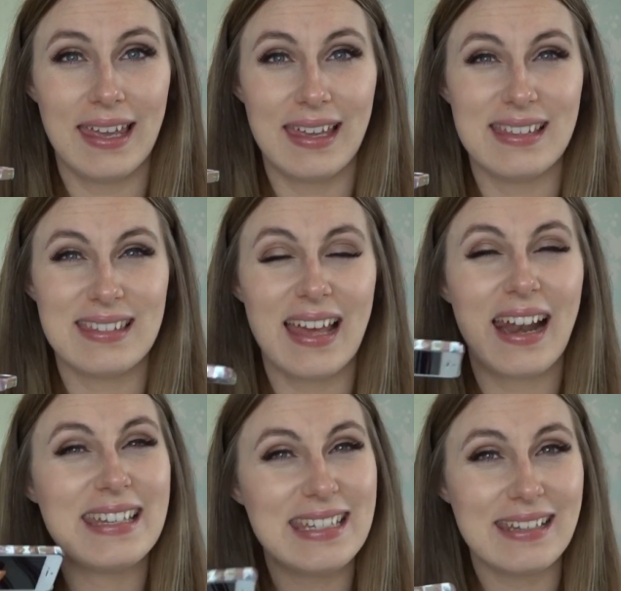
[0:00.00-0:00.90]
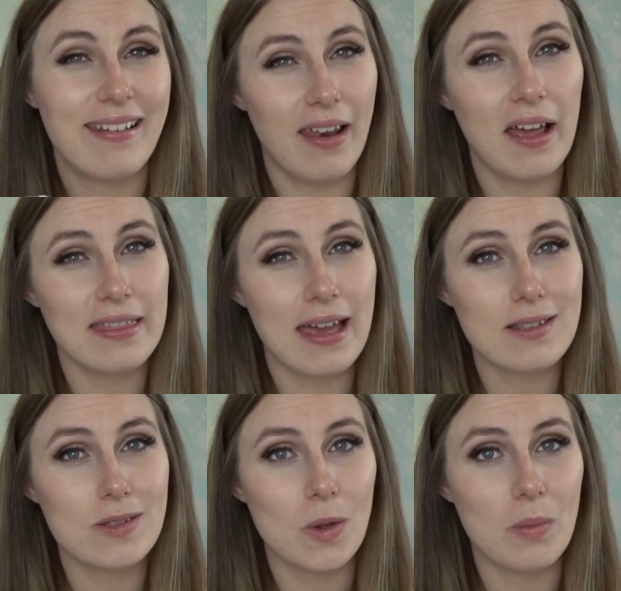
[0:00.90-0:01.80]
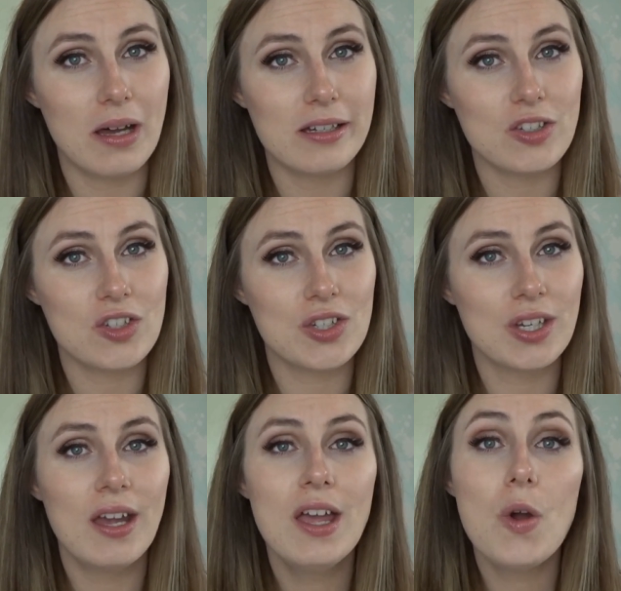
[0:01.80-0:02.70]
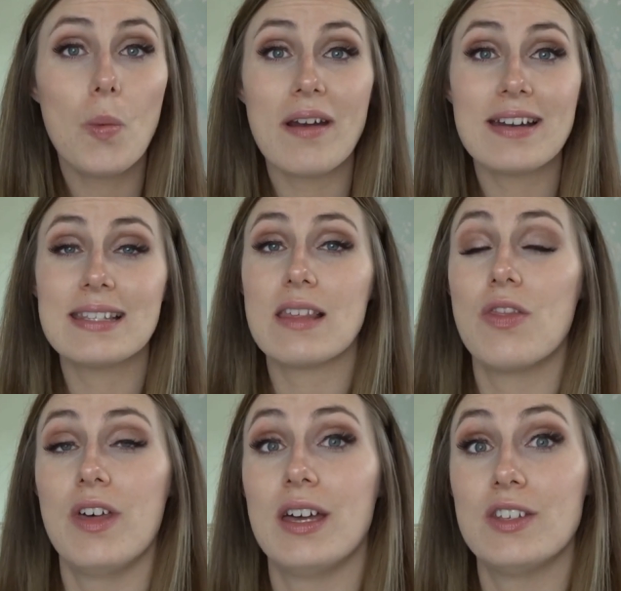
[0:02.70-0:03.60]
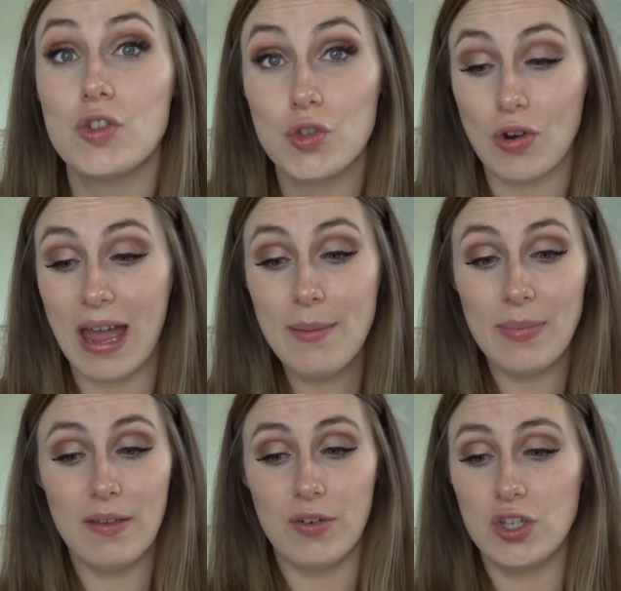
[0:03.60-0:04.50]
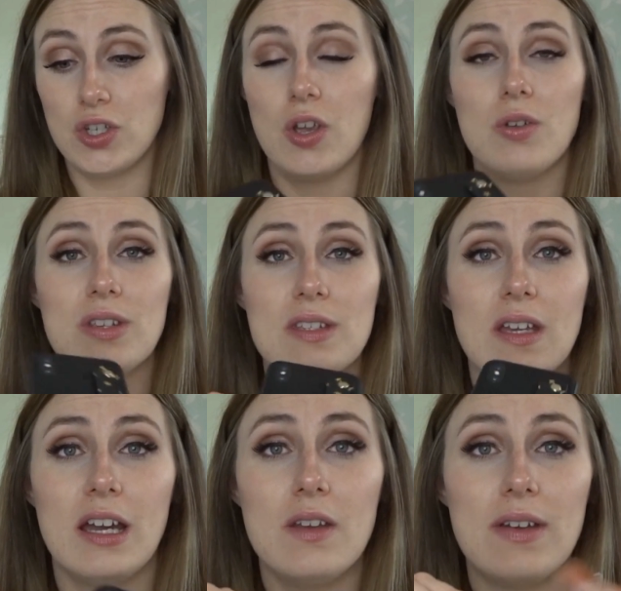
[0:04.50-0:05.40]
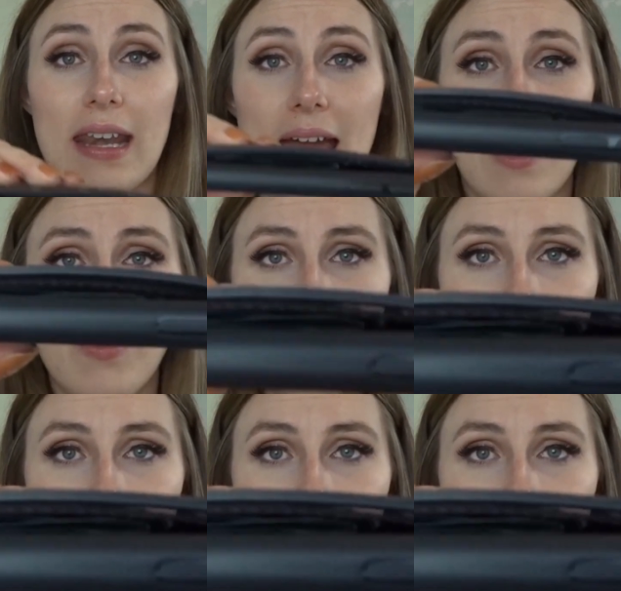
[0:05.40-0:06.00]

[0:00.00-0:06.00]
is, and I didn't like that so much. Whereas the strap, if I show you the side of it now,